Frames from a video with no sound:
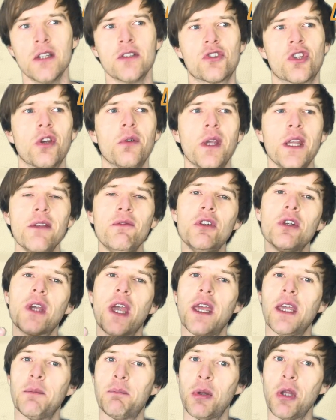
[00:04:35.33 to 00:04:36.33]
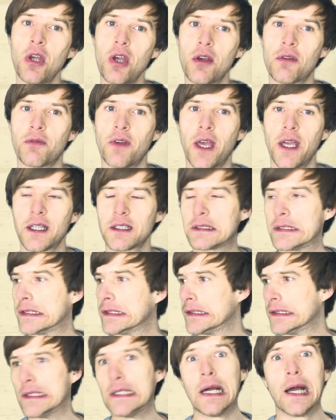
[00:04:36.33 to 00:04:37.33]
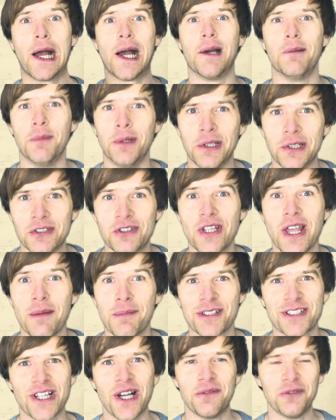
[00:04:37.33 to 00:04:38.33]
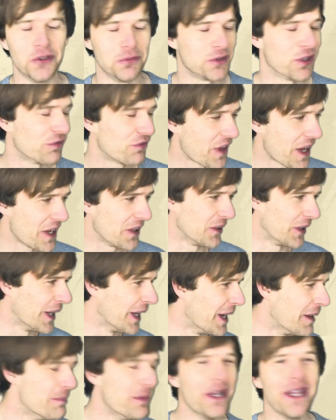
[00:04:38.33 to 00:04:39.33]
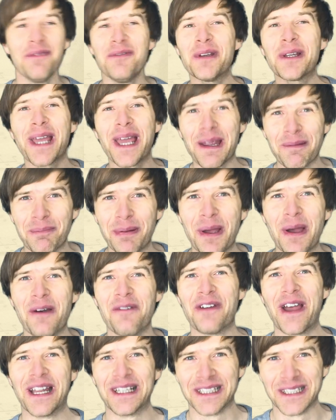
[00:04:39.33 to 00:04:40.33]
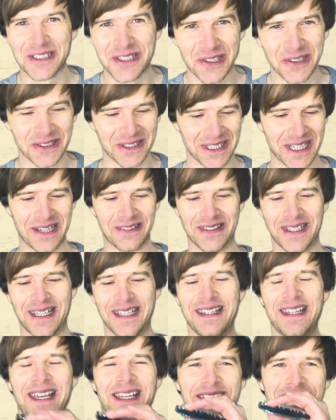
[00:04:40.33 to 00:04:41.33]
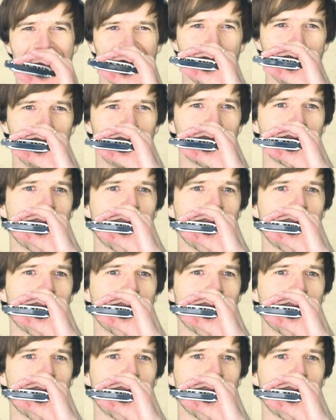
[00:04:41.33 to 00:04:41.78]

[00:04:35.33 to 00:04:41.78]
So if you get it perfect, I'm setting myself up to fail here, but if you get it perfect, it should sound like this.